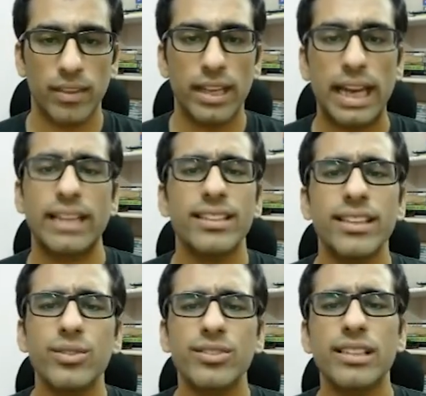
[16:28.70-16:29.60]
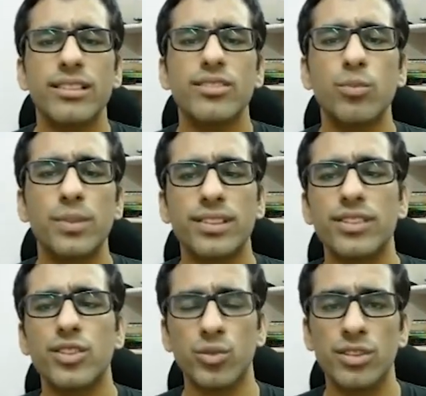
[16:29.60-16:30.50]
Another use case is to
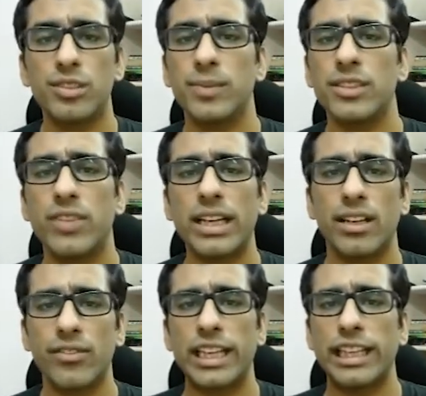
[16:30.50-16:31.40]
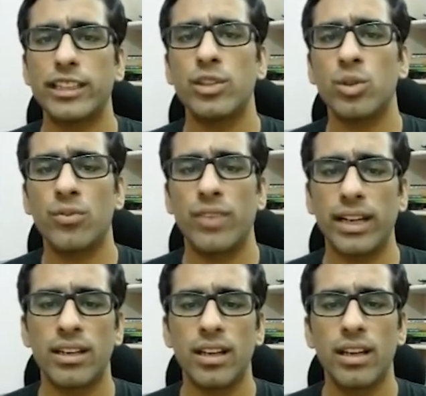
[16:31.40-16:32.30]
persist user-specific configuration to a
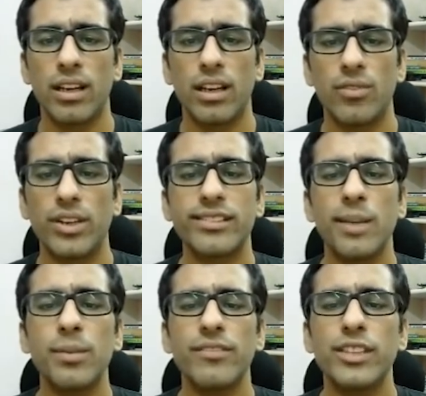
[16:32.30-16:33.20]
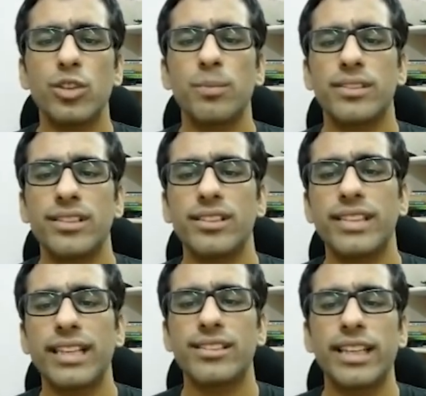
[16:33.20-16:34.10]
file. For example, we should persist
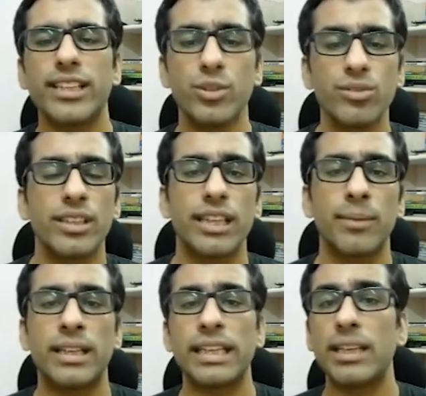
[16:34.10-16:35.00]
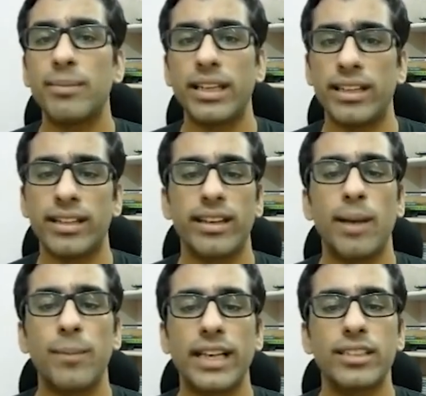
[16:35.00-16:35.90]
things like username and email in our
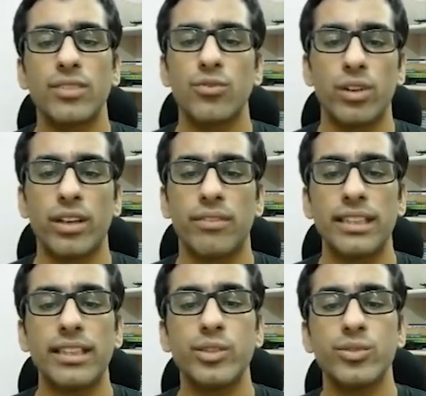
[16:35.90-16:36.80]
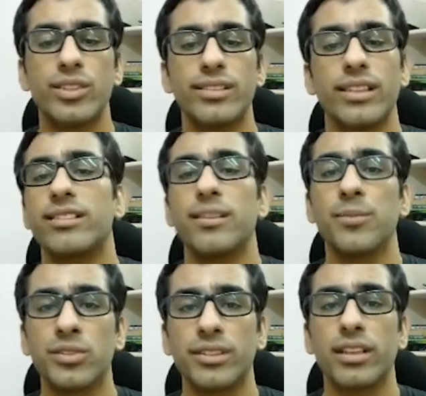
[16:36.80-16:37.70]
application folder when the user sets them
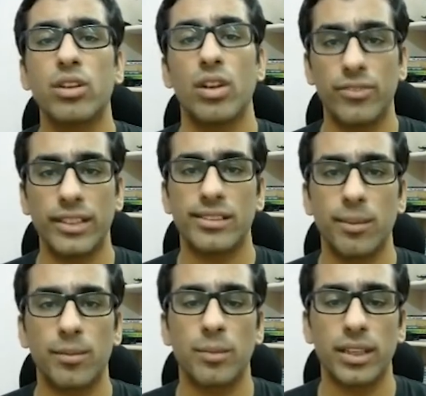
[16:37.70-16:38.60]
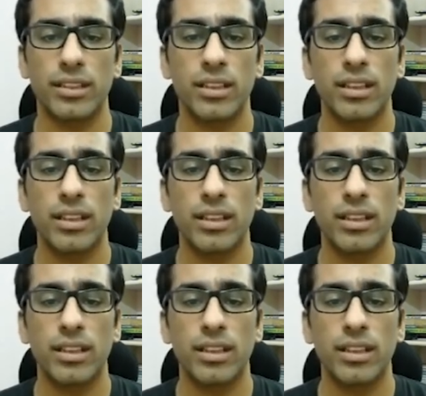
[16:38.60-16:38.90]
using the config subcommand.